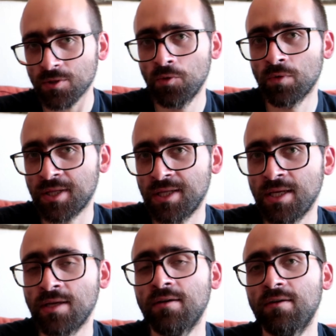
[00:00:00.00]
you will
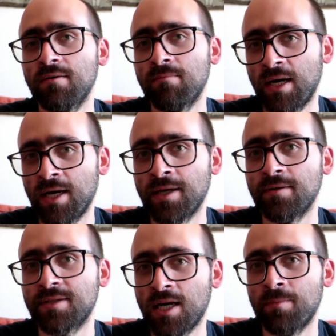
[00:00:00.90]
see
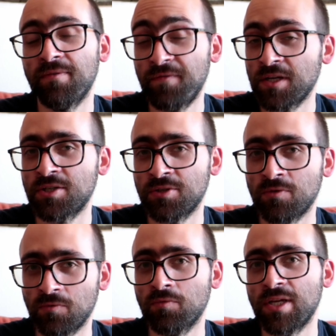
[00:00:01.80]
my top
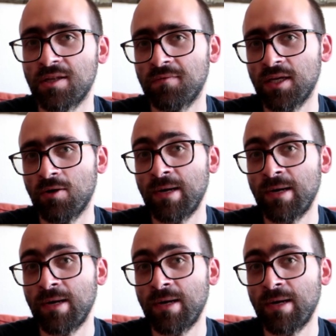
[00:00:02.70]
fiction reads of the year,